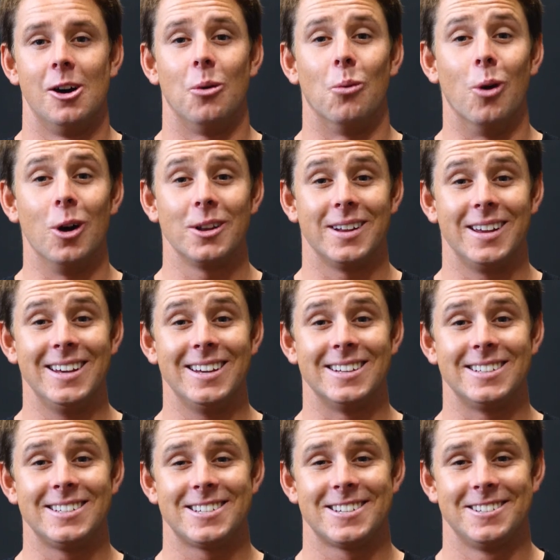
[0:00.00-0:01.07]
What
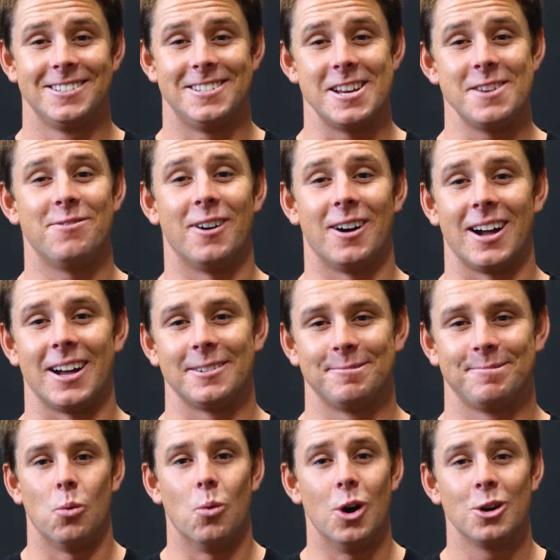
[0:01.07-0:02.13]
is DeFi?
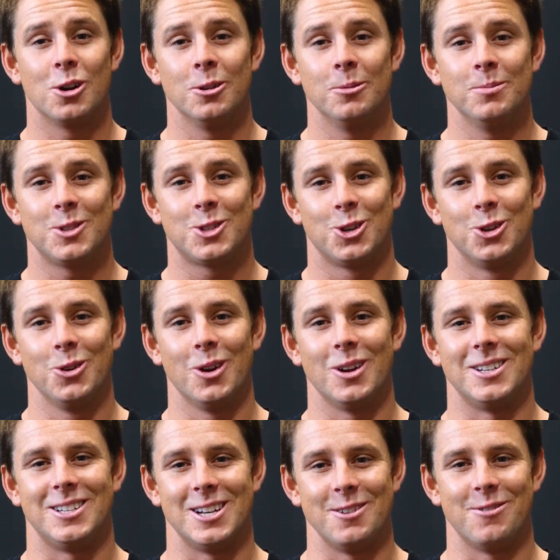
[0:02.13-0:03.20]
Welcome to
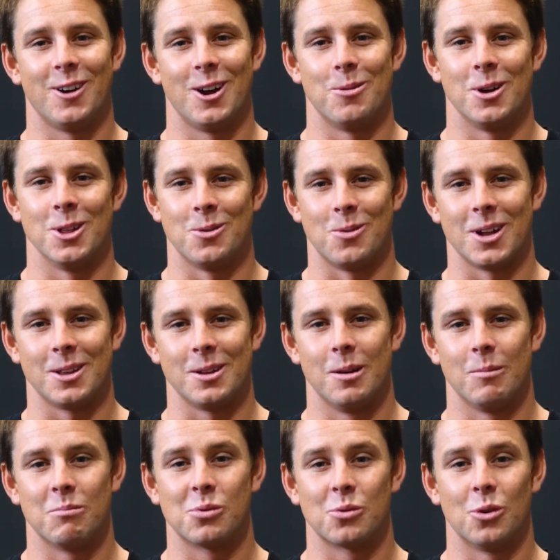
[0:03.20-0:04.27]
DeFi 101,
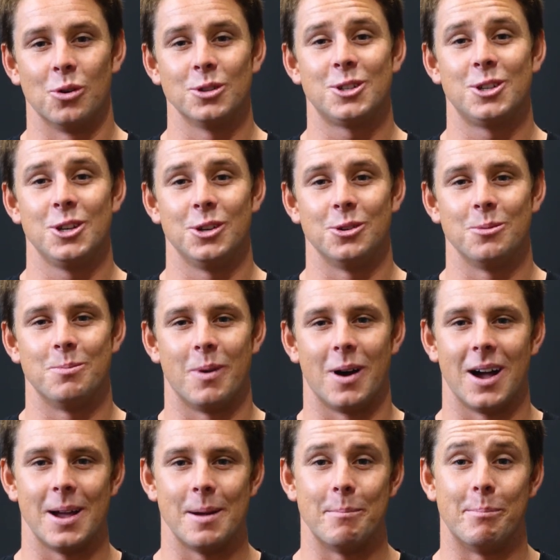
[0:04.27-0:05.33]
brought to you
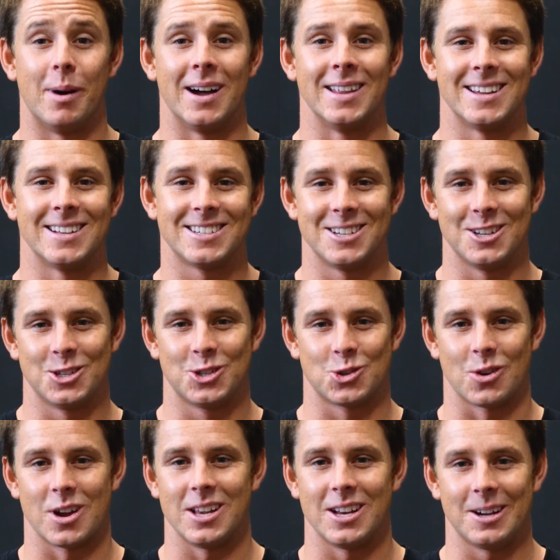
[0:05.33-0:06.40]
by Binance
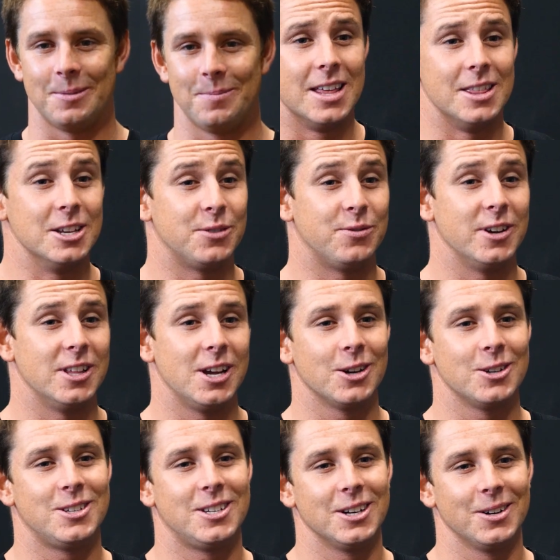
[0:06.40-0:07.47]
Australia. This
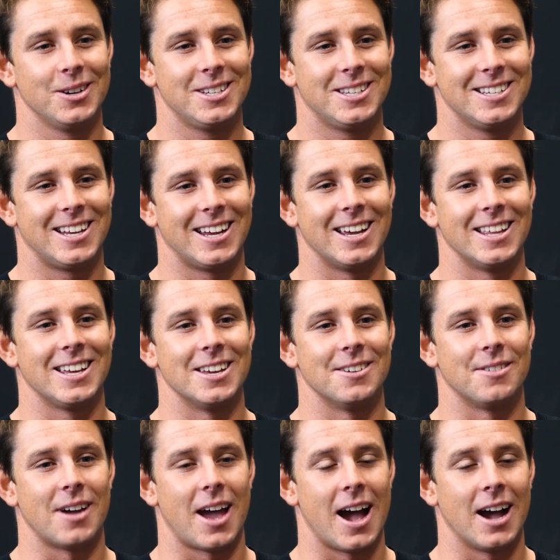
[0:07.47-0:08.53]
video series is here to
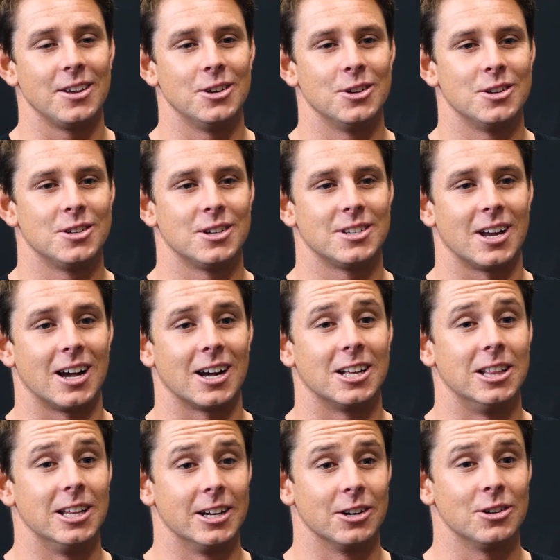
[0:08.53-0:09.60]
give our users a
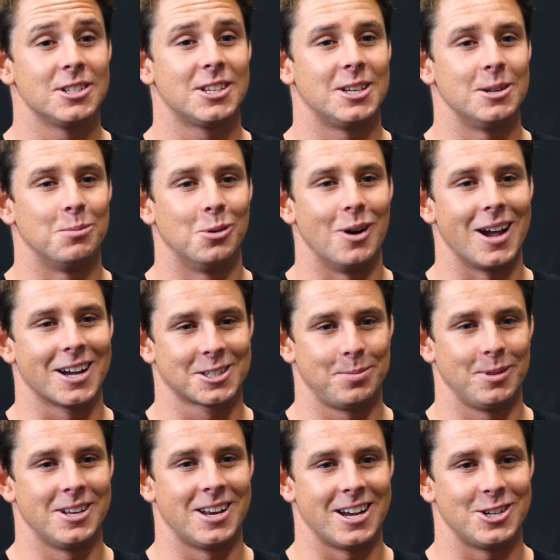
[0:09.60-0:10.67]
clear and simple
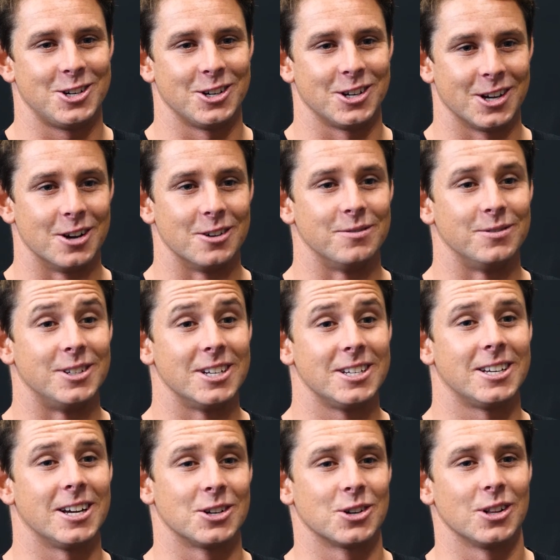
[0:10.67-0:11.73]
explanation of
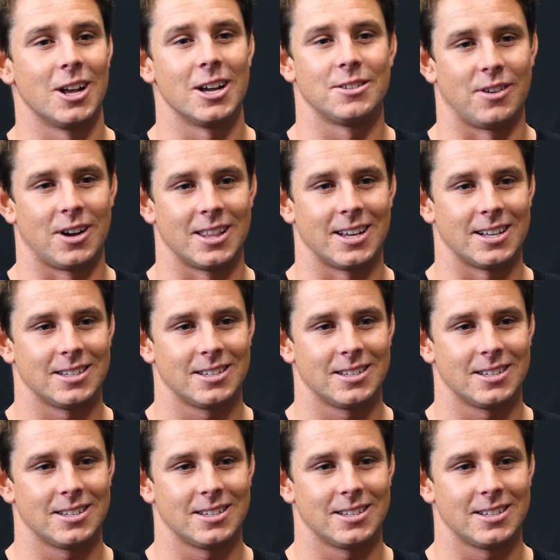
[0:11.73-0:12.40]
decentralized finance,